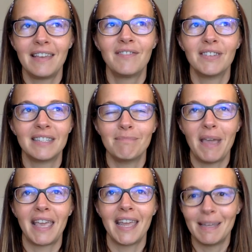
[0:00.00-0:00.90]
even
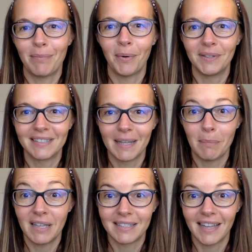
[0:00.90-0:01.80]
make any points that
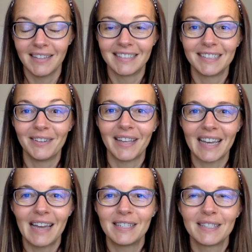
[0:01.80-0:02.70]
made sense?
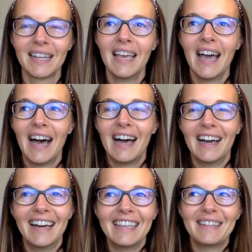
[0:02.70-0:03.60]

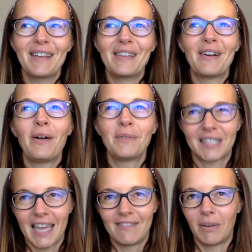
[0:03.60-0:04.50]
It all was
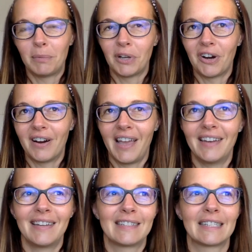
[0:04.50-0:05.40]
kind of a blur,
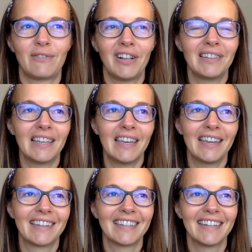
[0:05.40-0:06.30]
and it just felt
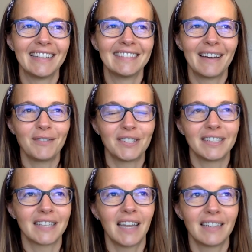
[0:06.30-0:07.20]
like I was
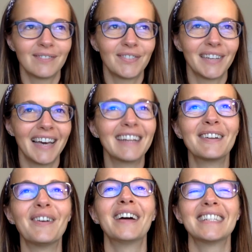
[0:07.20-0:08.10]
just kind of, I don't
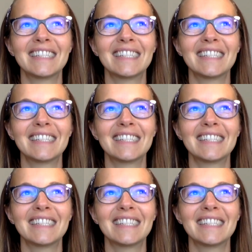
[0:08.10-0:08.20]
know. I